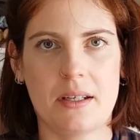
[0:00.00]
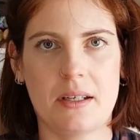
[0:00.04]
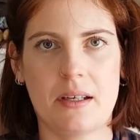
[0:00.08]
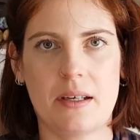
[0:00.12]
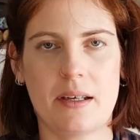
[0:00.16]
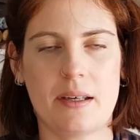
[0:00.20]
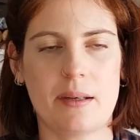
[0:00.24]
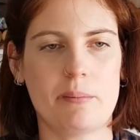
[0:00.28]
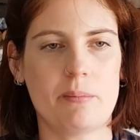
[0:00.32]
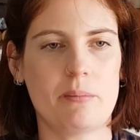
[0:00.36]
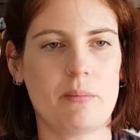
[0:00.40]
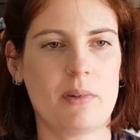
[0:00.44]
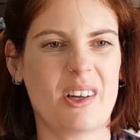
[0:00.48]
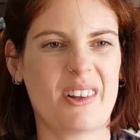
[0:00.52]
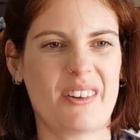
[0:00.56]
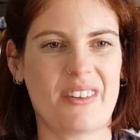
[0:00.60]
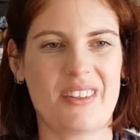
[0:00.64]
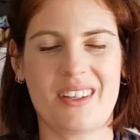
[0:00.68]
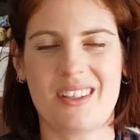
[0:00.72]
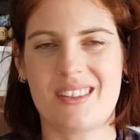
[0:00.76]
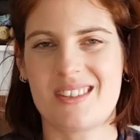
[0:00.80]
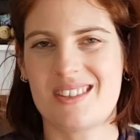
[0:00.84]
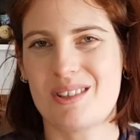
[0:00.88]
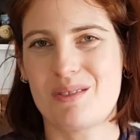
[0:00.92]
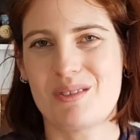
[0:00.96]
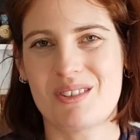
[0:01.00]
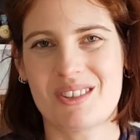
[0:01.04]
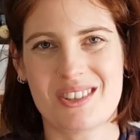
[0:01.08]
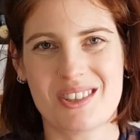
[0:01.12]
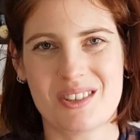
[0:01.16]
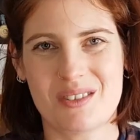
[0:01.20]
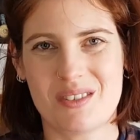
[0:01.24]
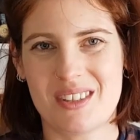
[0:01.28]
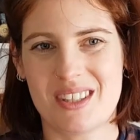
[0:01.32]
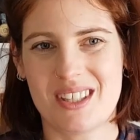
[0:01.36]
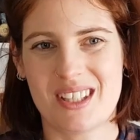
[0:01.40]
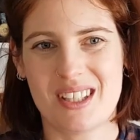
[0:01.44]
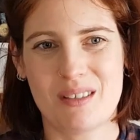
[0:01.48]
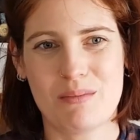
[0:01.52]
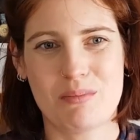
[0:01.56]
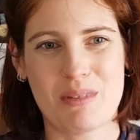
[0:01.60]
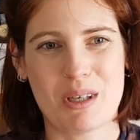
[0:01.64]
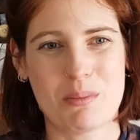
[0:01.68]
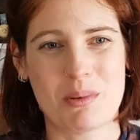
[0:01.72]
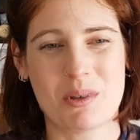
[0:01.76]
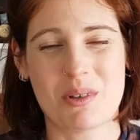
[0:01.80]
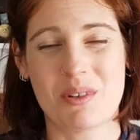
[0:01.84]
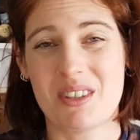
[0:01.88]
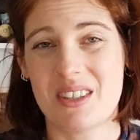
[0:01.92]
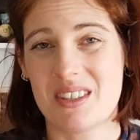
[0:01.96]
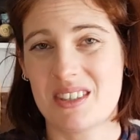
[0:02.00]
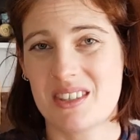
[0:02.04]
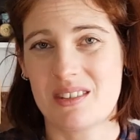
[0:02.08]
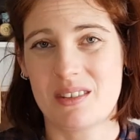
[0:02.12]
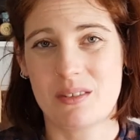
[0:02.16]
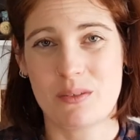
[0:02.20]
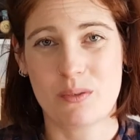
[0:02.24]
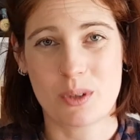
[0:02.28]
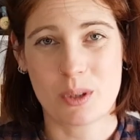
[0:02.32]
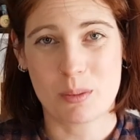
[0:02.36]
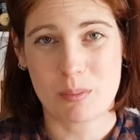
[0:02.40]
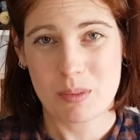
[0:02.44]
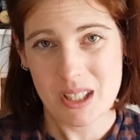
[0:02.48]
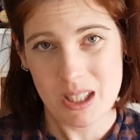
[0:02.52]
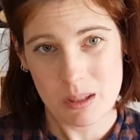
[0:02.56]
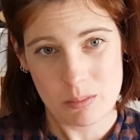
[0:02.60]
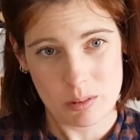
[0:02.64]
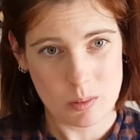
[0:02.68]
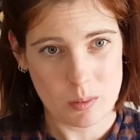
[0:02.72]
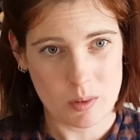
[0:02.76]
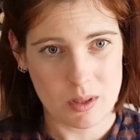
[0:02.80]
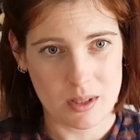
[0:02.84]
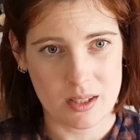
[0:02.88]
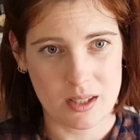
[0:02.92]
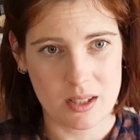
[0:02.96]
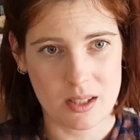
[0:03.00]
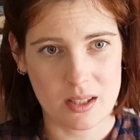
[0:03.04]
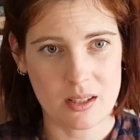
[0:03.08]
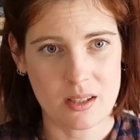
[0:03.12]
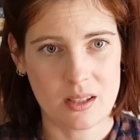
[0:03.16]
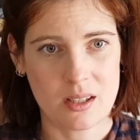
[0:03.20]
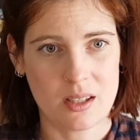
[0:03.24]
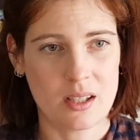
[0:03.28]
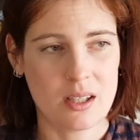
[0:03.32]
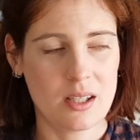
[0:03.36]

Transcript: I'll think of something to do with it. Maybe I'll knit something for the baby with it.